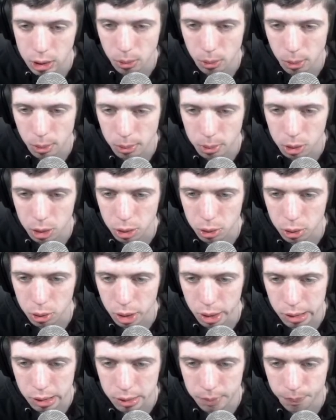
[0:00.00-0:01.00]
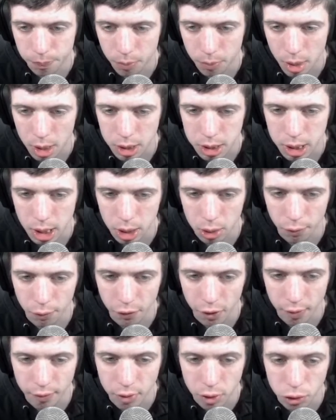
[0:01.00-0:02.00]
So what we're going to do is, instead
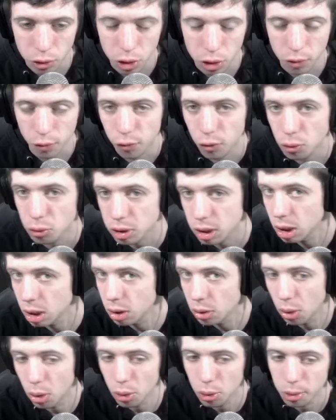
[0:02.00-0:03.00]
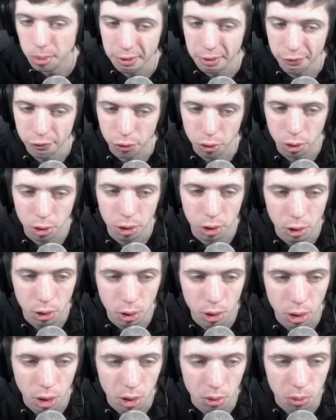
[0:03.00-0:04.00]
of having it just full screen all the way through,
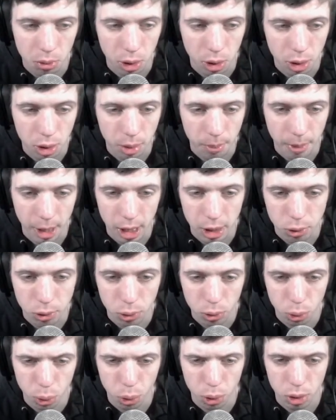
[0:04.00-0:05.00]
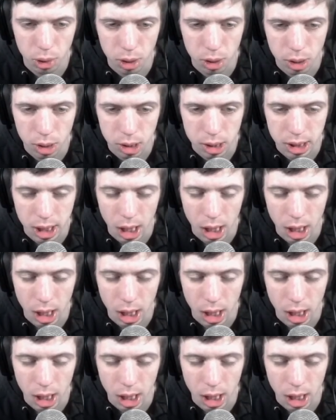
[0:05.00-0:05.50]
we're going to come back to the